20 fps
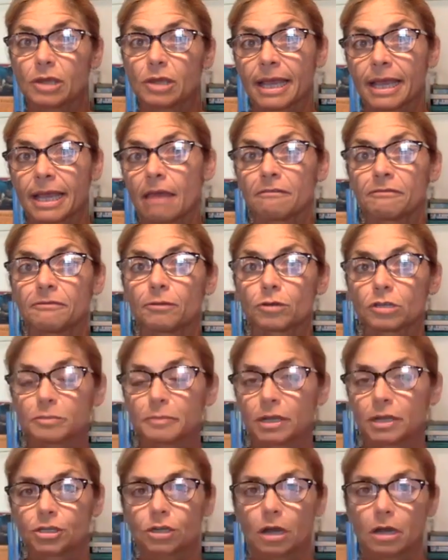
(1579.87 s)
So I can't force
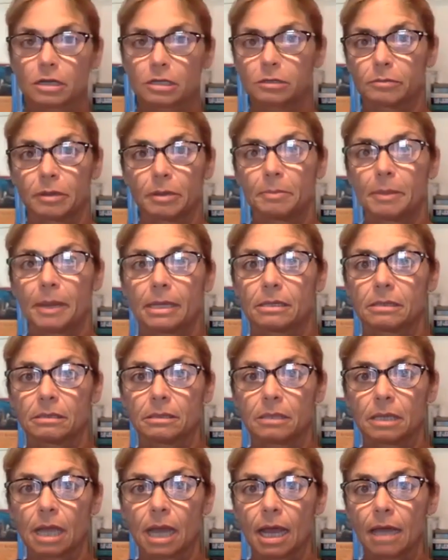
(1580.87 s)
my sharks to be pet.
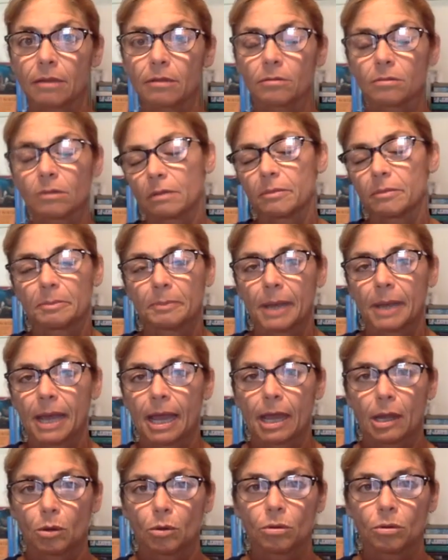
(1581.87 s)
They either want to be
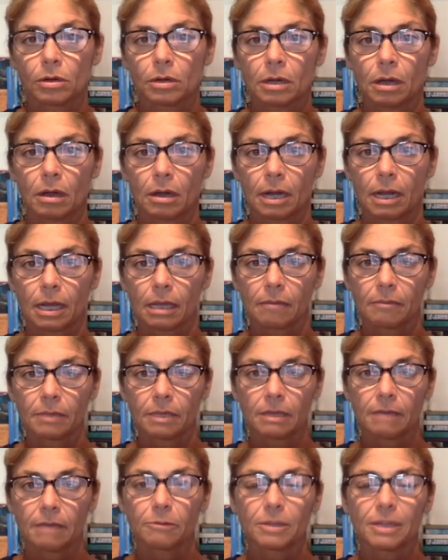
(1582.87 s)
pet or not. I can
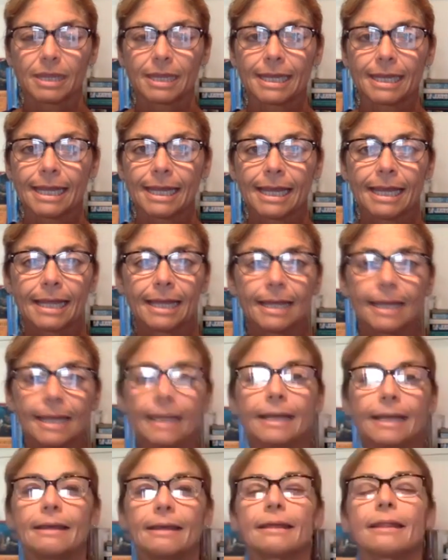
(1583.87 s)
be within
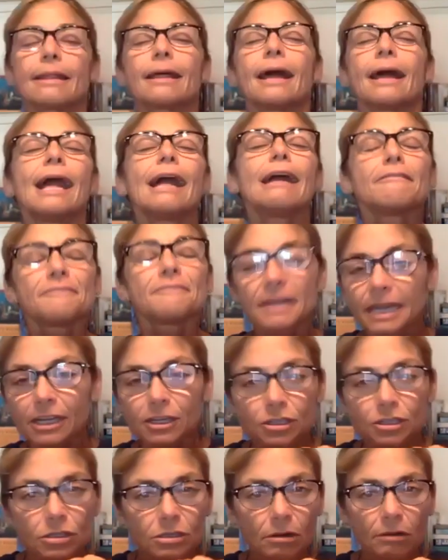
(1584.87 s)
half an
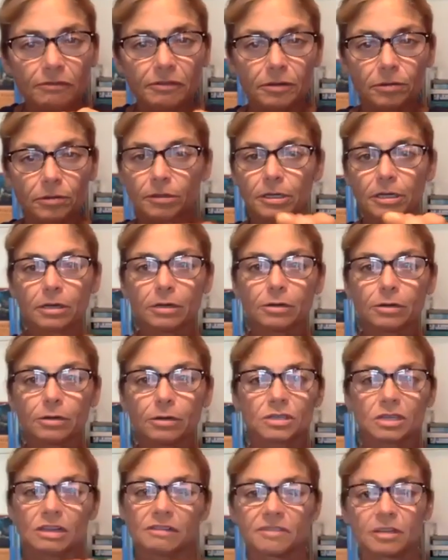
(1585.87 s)
inch of their
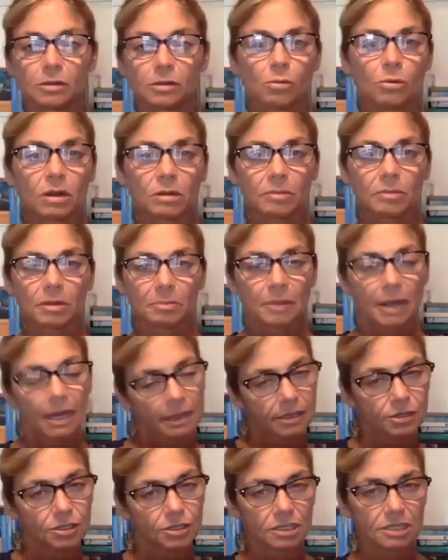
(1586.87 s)
nose, and if they don't want to be
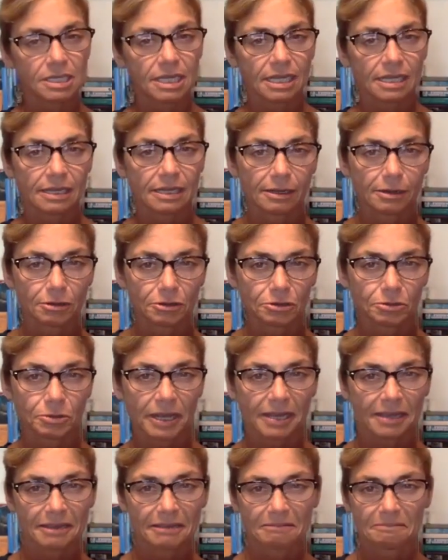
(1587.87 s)
pet, they just take a little
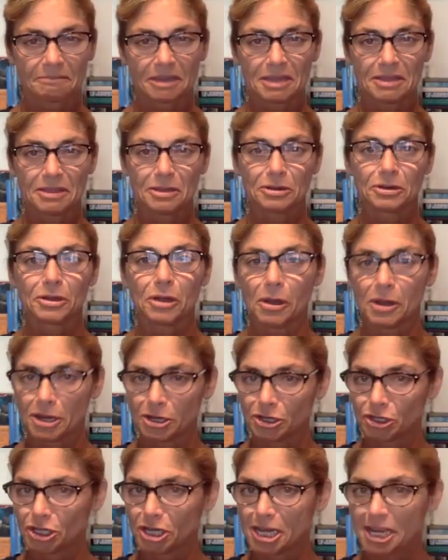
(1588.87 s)
twick and they're gone.
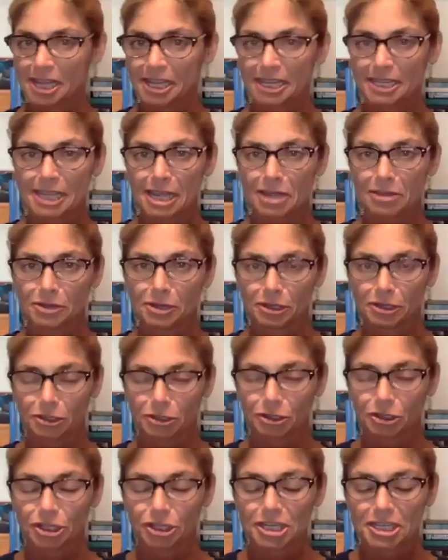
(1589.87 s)
And Jillian can tell you this
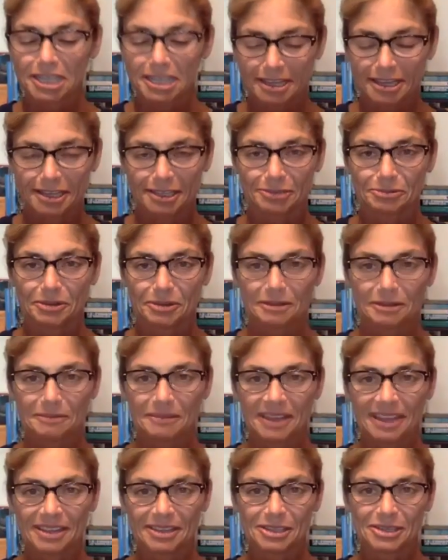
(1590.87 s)
because she did this with
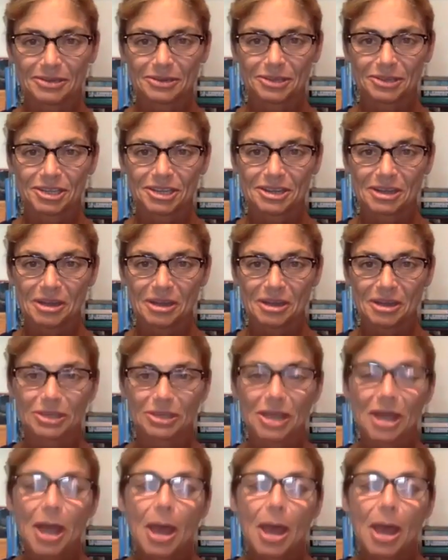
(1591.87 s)
me, so she knows.